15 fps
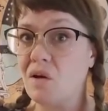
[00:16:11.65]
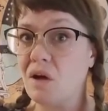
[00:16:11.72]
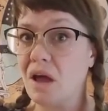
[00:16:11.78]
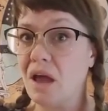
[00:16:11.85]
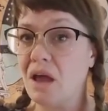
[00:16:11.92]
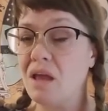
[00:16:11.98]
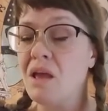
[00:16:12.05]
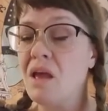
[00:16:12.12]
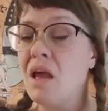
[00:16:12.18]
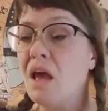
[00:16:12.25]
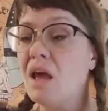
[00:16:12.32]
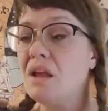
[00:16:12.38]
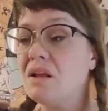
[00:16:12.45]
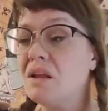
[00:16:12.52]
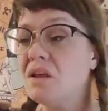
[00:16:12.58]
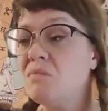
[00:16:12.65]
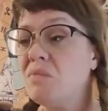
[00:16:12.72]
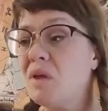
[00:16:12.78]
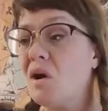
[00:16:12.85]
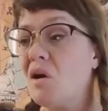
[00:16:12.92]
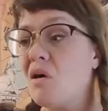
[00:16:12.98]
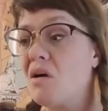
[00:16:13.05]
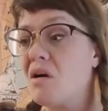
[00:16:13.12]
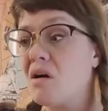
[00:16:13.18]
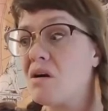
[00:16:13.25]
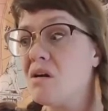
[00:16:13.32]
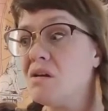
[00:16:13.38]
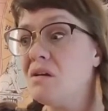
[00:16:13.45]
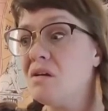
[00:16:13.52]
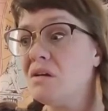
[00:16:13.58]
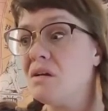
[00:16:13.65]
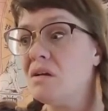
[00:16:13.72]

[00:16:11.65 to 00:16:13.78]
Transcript: Okay? And it can be hard